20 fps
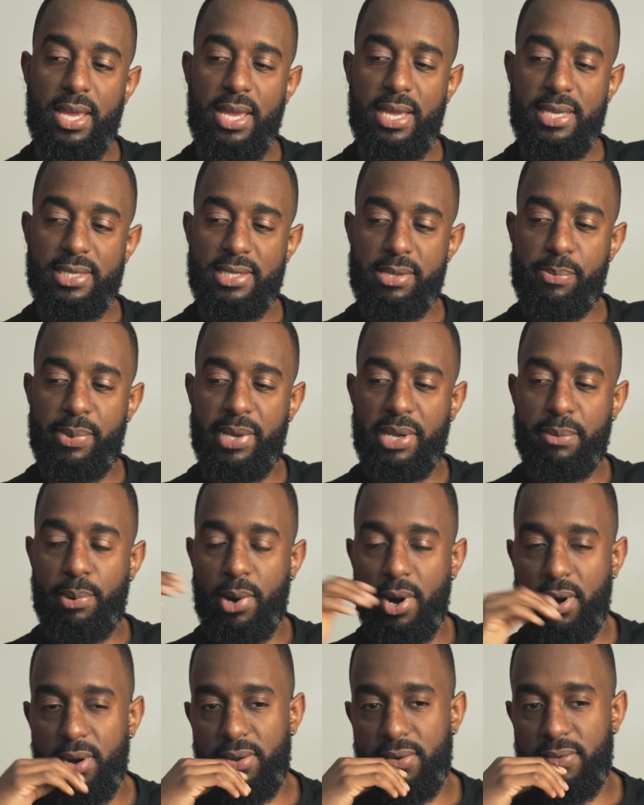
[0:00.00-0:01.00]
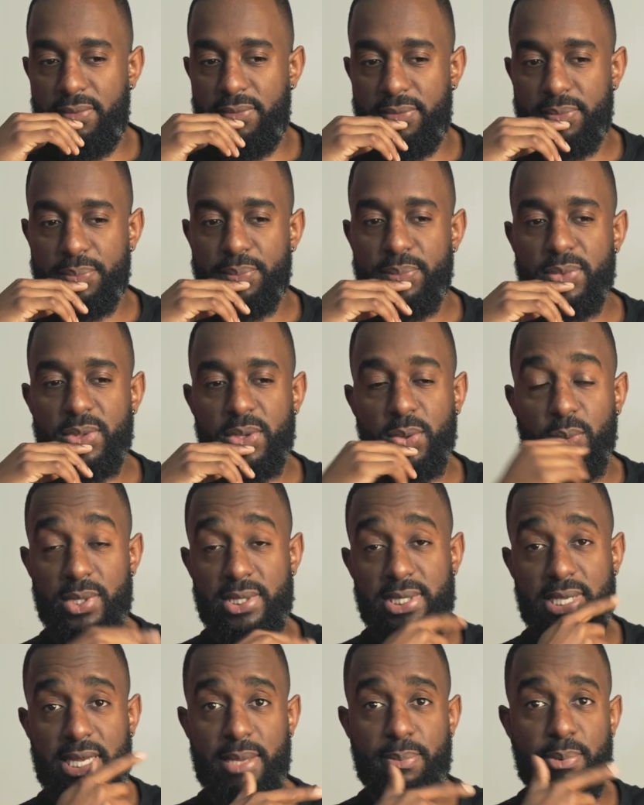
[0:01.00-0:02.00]
is a big part of
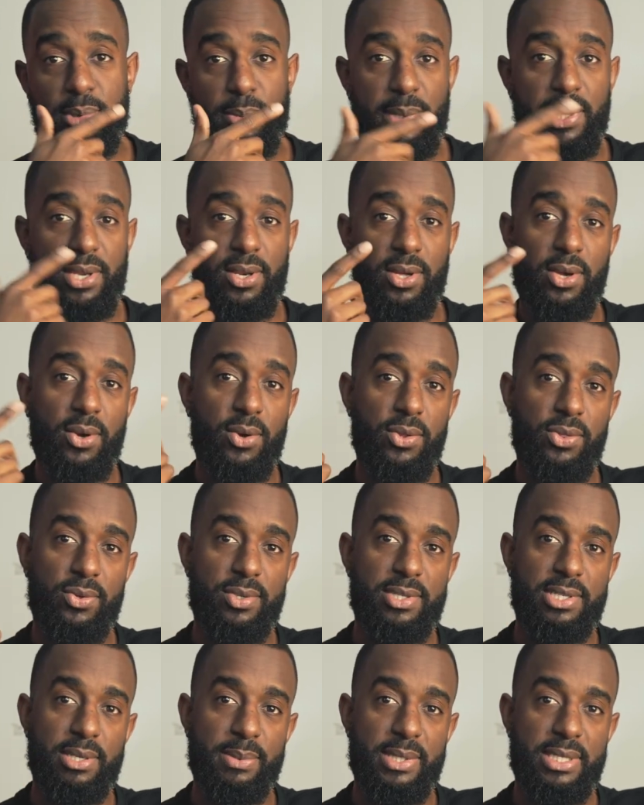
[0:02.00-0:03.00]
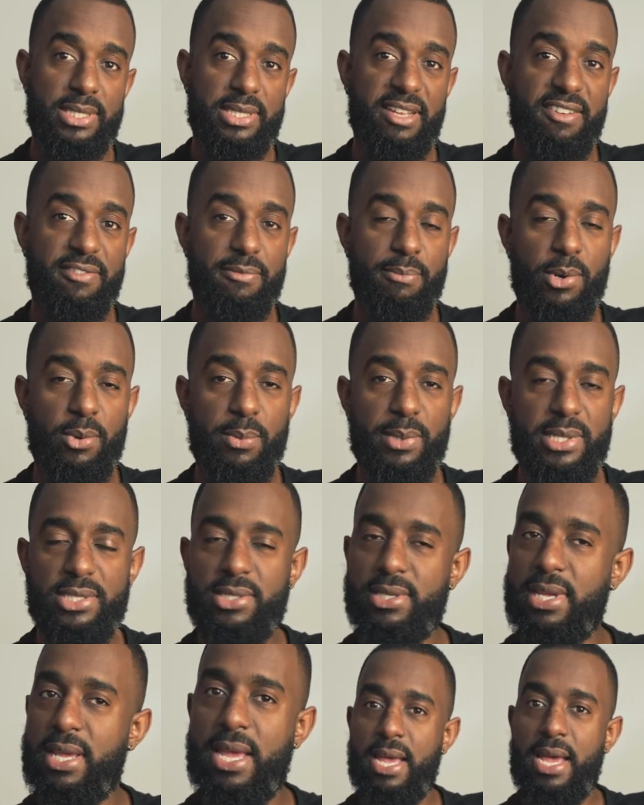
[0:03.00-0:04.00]
what's keeping me to go through some of these tough
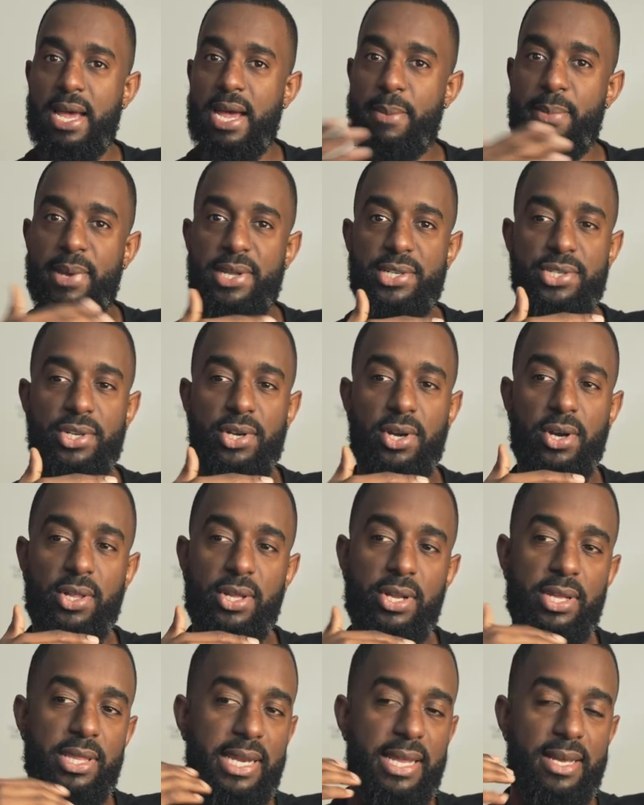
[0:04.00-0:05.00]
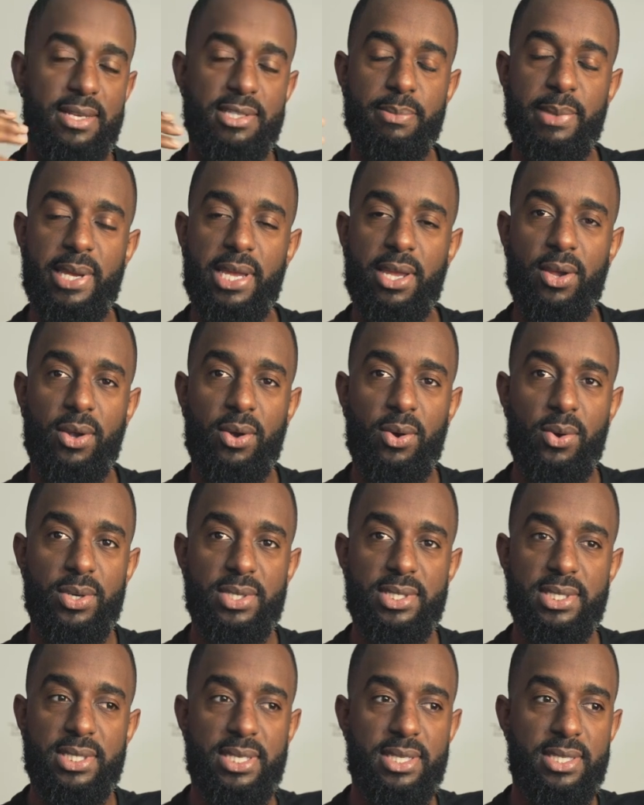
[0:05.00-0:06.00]
moments. I mentioned earlier that I was making
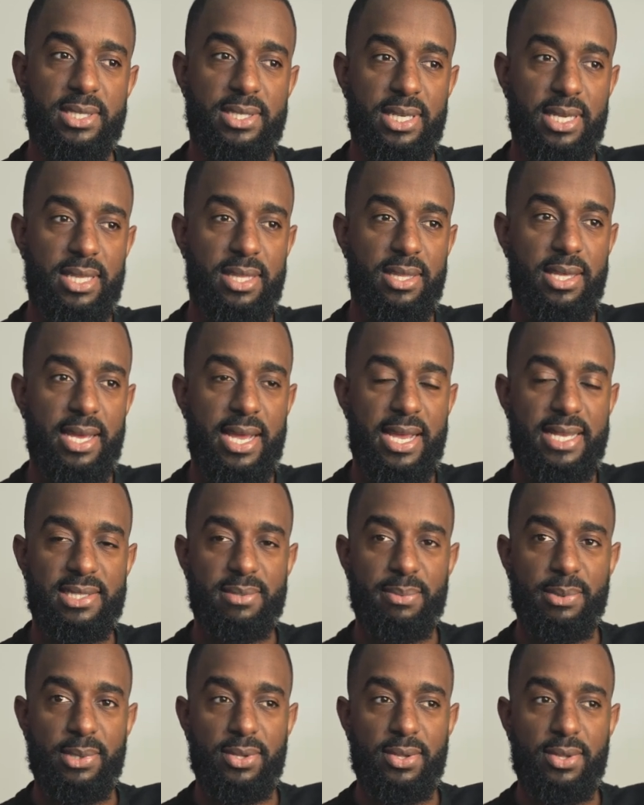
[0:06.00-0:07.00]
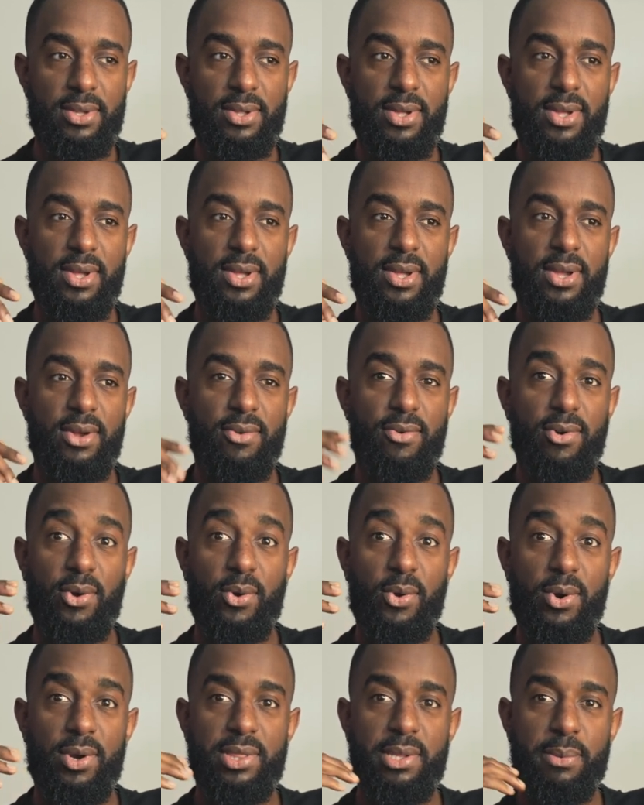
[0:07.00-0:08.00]
courses in the hospital,
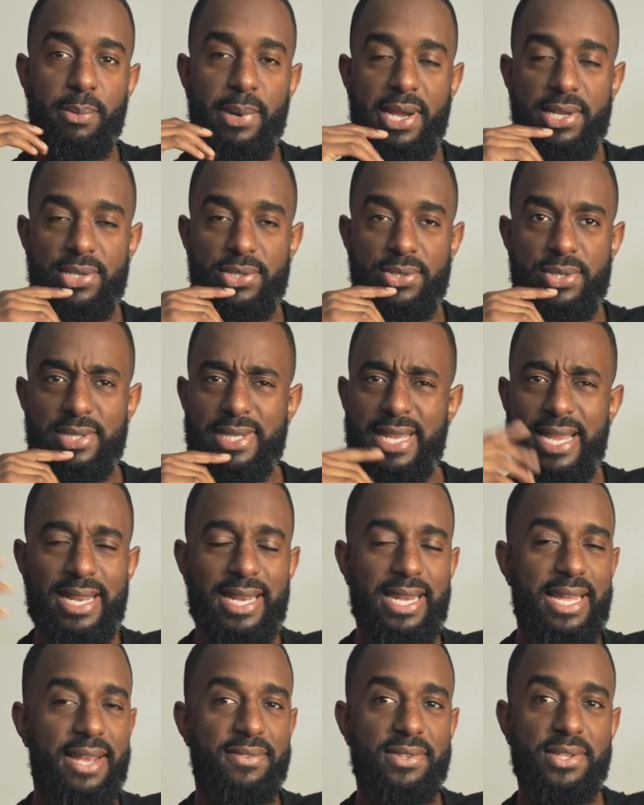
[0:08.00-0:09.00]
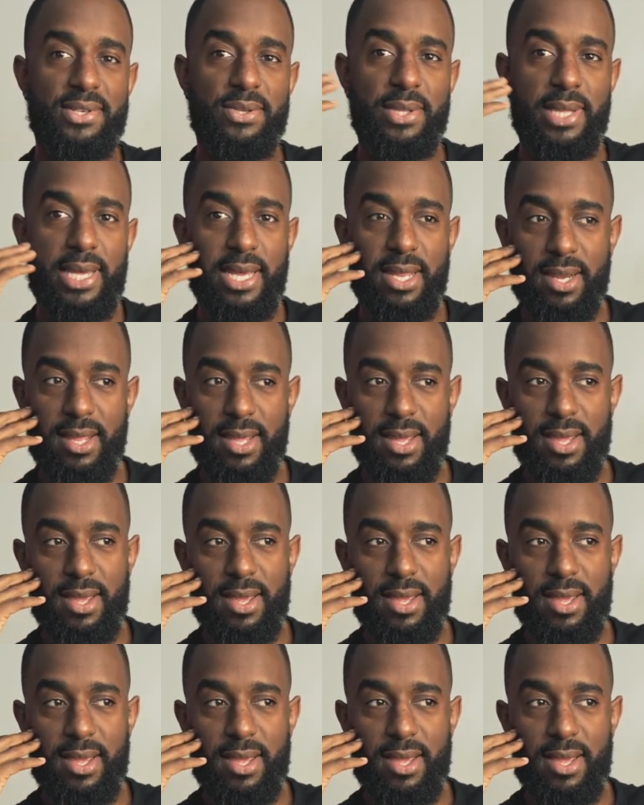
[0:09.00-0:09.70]
recording the modules. I didn't have to do that.